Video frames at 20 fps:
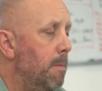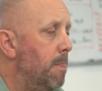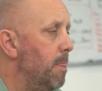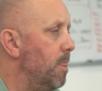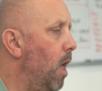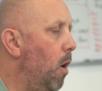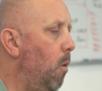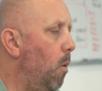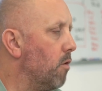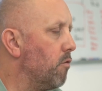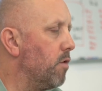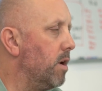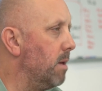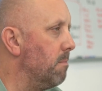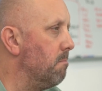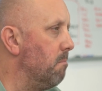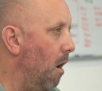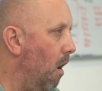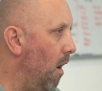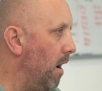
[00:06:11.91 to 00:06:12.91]
No one really
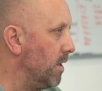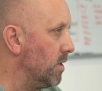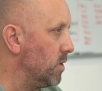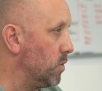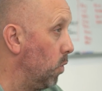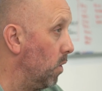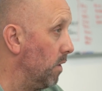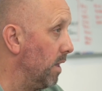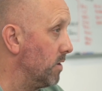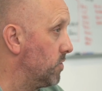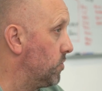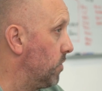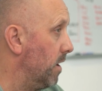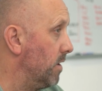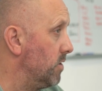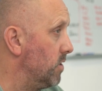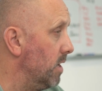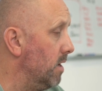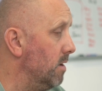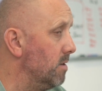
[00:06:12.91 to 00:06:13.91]
minds what that
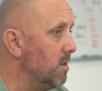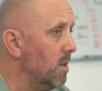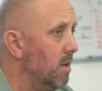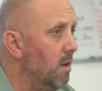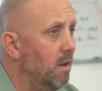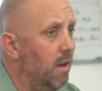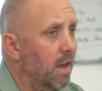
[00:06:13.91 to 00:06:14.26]
strategy is.